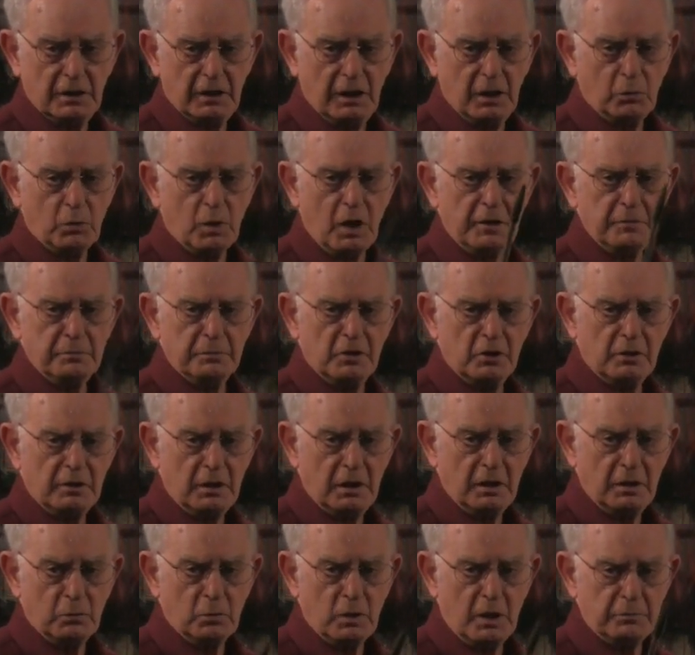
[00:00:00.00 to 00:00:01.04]
and one
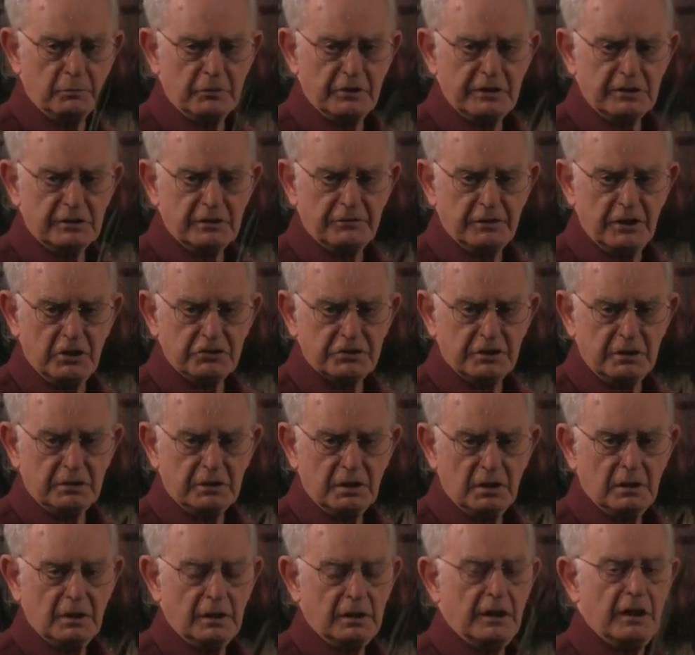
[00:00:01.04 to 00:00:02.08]
Marine
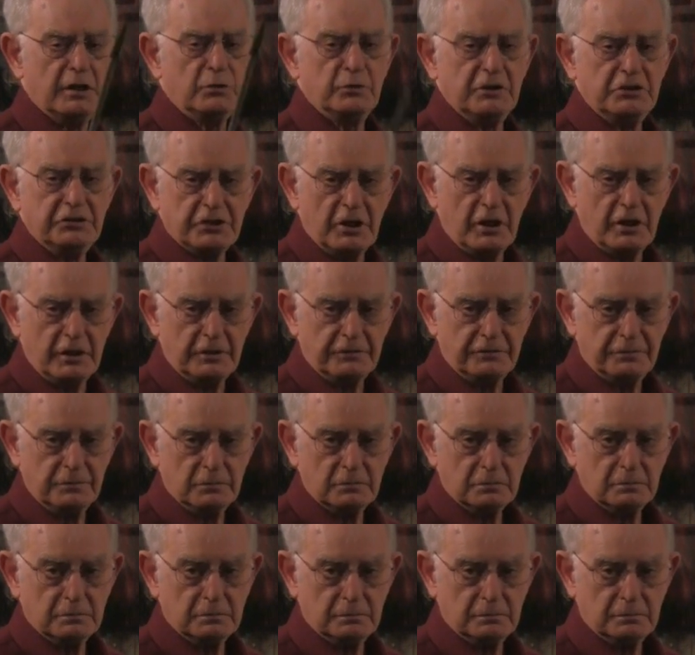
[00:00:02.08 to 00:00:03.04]
division in reserve.